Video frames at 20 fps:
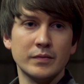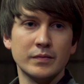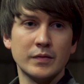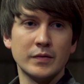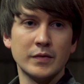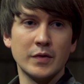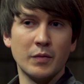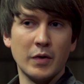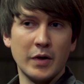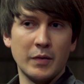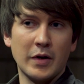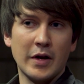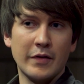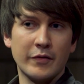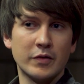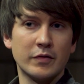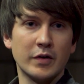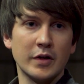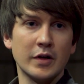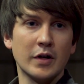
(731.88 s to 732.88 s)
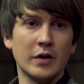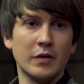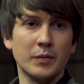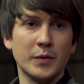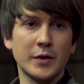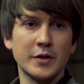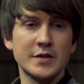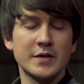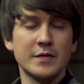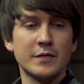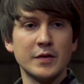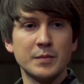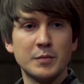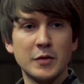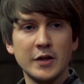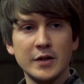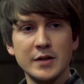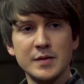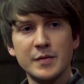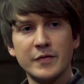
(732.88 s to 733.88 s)
the way we have it right now, because the
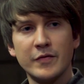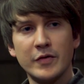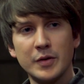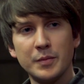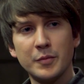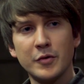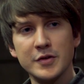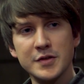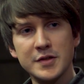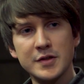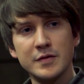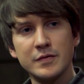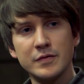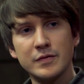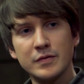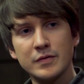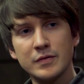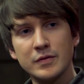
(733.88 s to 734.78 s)
feedback has been very positive.